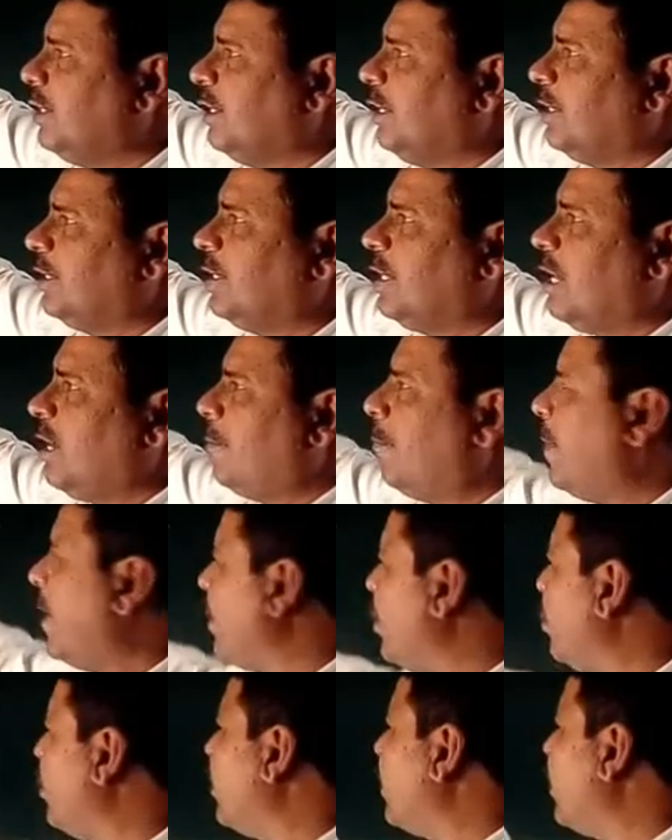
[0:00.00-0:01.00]
The
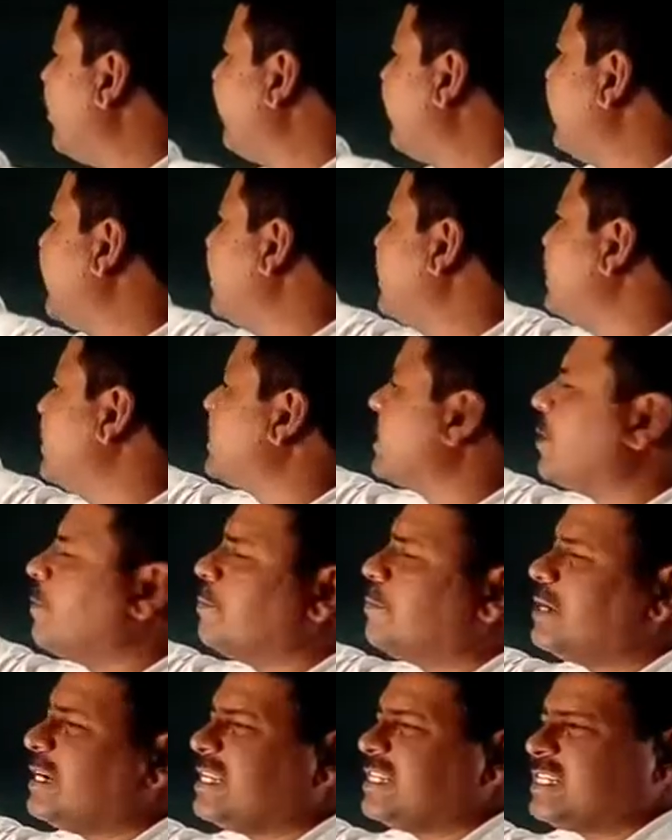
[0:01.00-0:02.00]
biography is
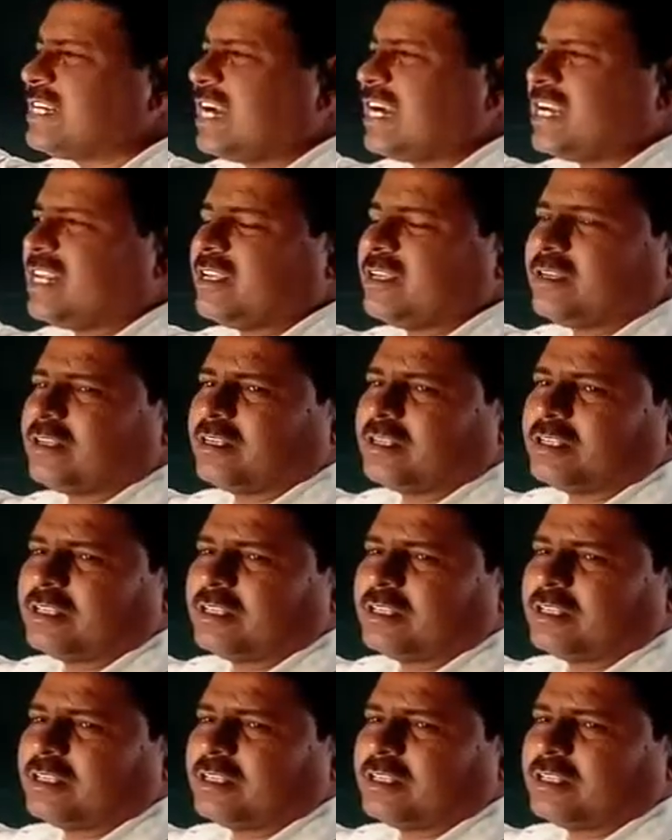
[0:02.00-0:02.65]
somebody writing